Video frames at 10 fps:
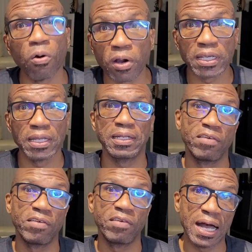or get
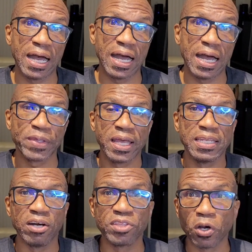left behind.
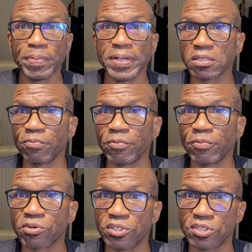Now, there'll be some
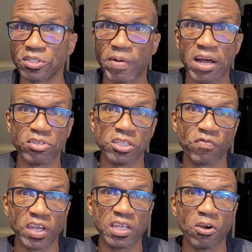resources around this
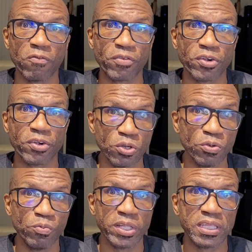video for
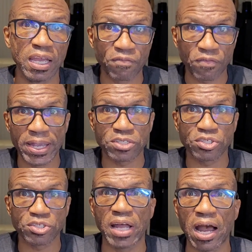you with
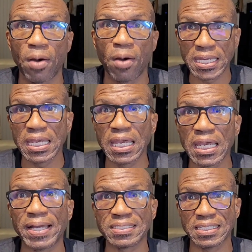information on how me
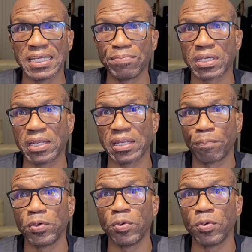and my team can
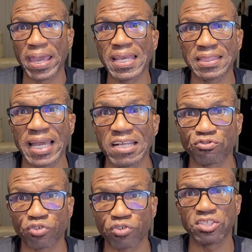help you make
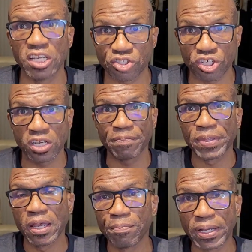that transition.
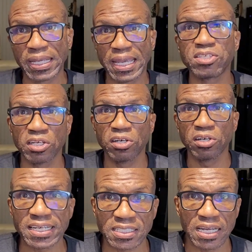But until
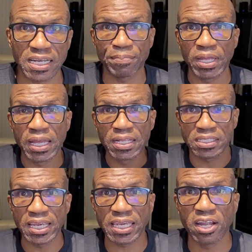next time,
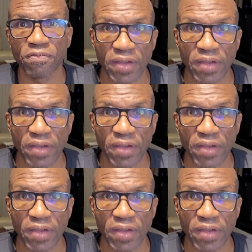take care,